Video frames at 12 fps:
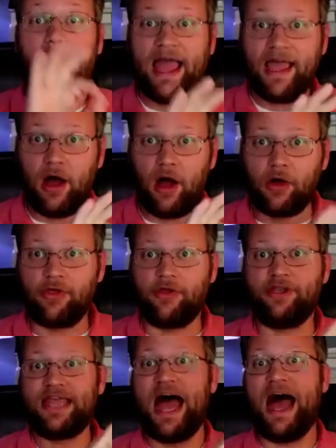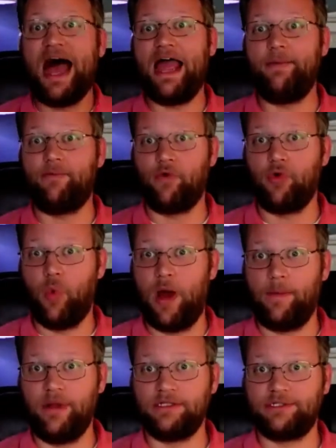Why are there the time
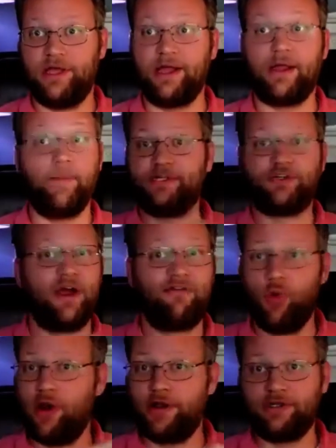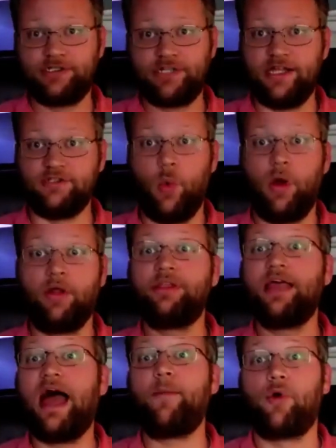requirements? Let's make sure everyone understands.
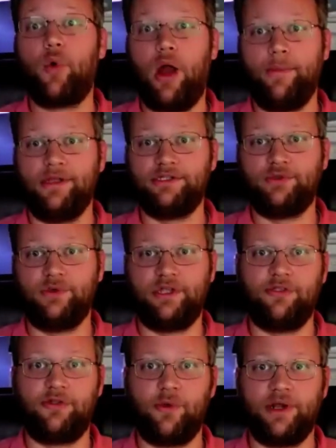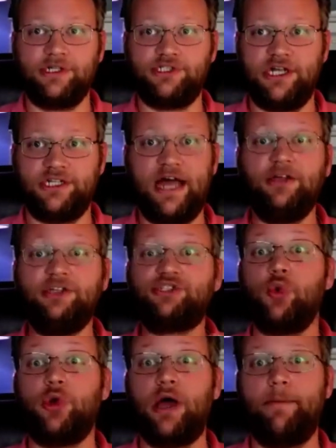What are the time requirements to a 1031 exchange? How
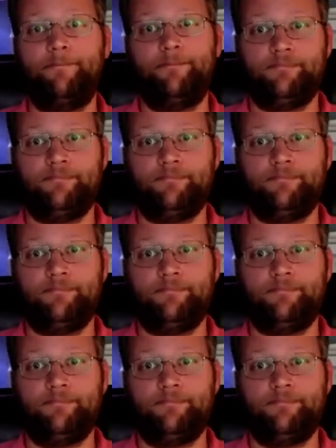do you screw it up?